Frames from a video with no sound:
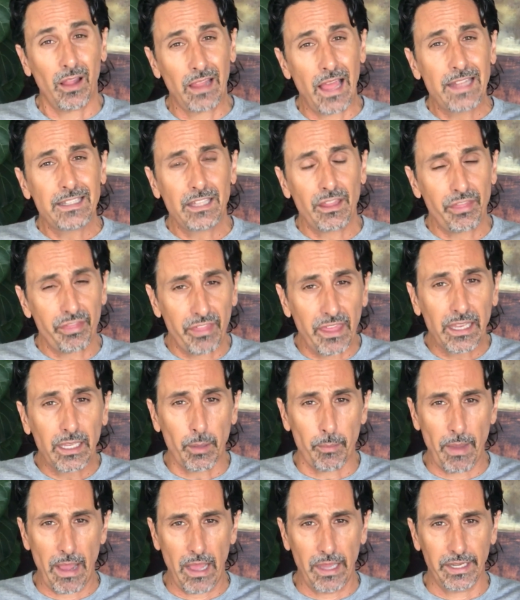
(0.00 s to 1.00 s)
a lot to
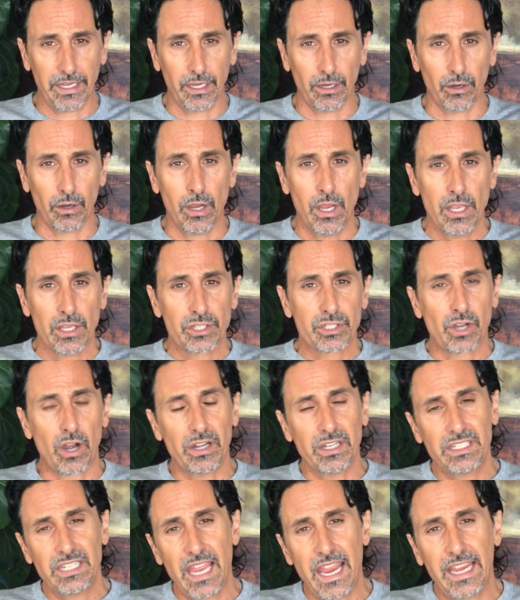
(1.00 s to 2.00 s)
think about here.
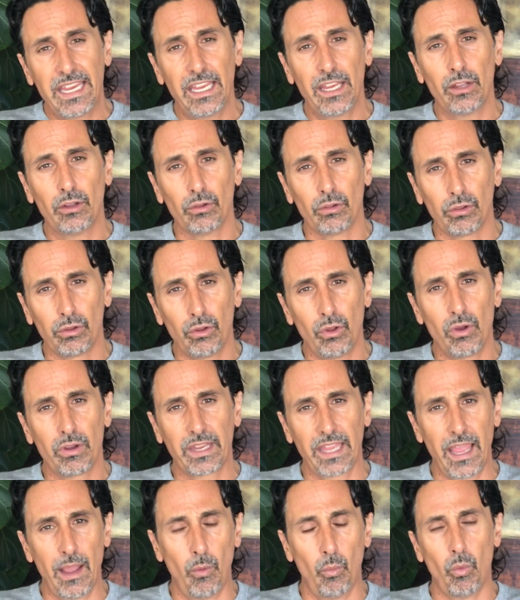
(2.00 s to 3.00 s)
Start taking a
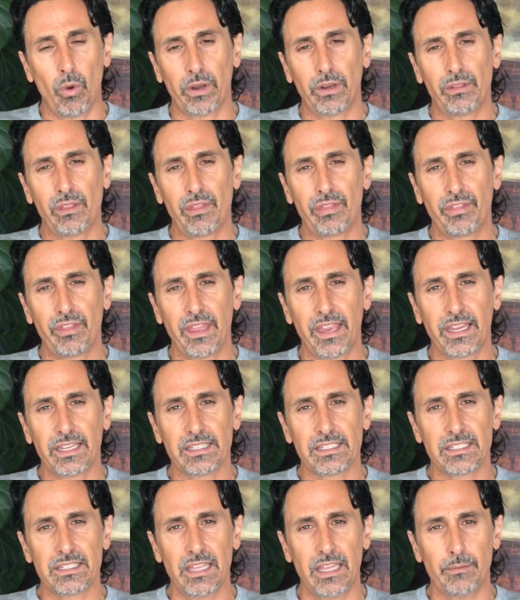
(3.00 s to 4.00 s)
look at what are the
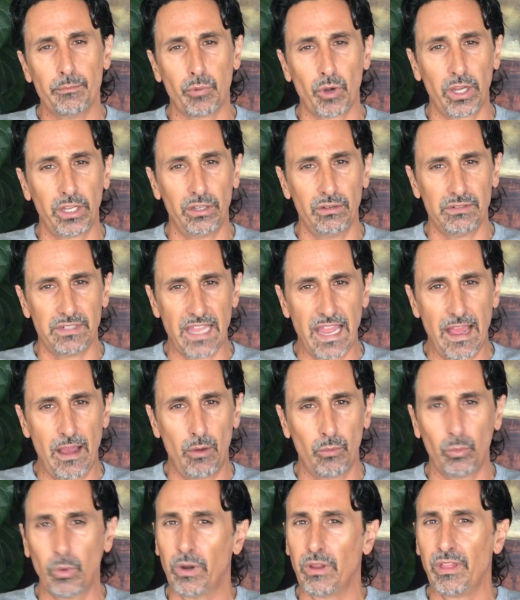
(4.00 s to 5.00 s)
things that bring you
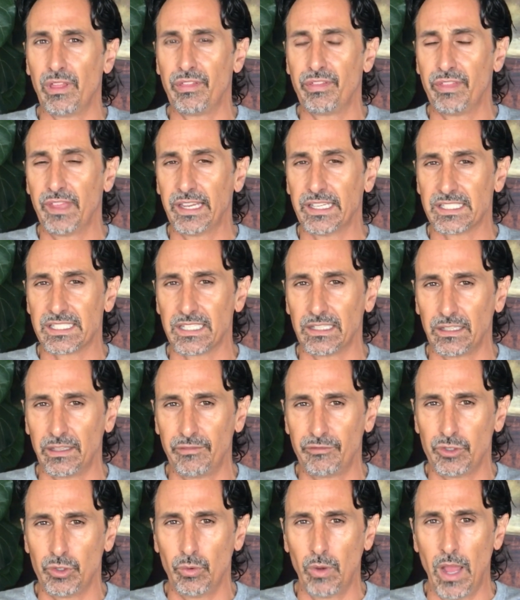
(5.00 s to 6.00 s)
down, what are the things that
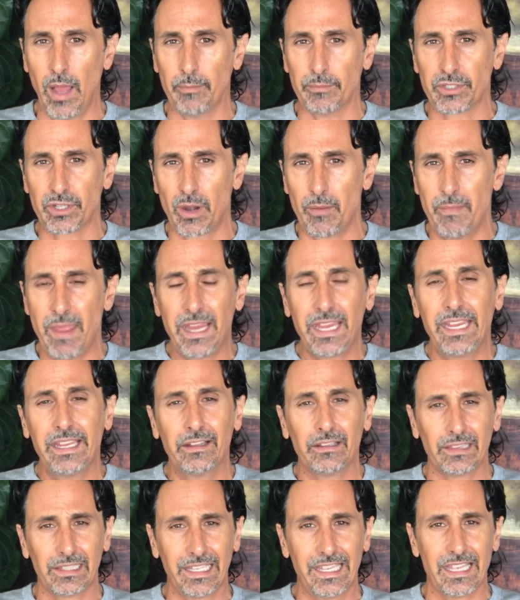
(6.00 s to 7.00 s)
lift you up. Start
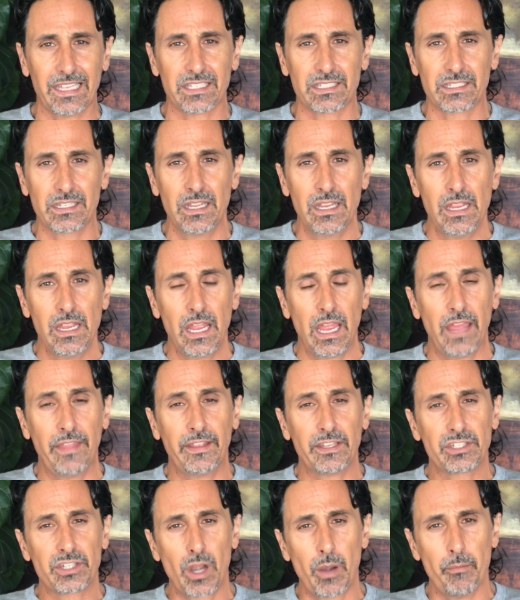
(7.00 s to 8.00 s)
making a list,
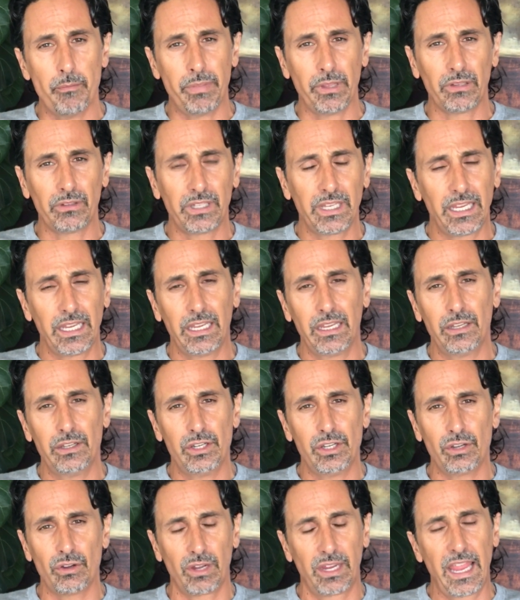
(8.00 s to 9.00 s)
and then start building
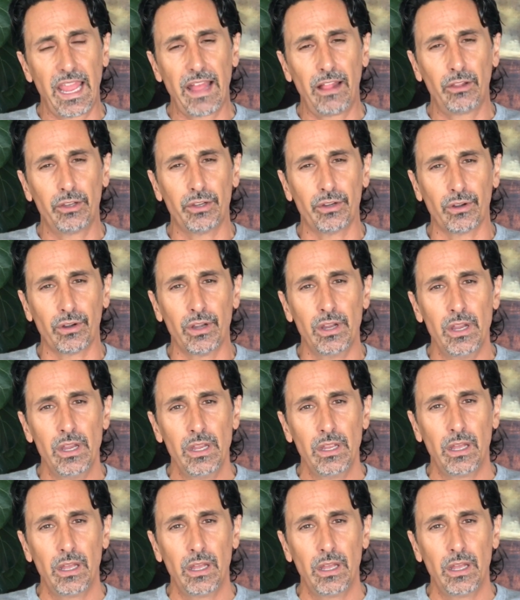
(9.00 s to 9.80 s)
into your calendar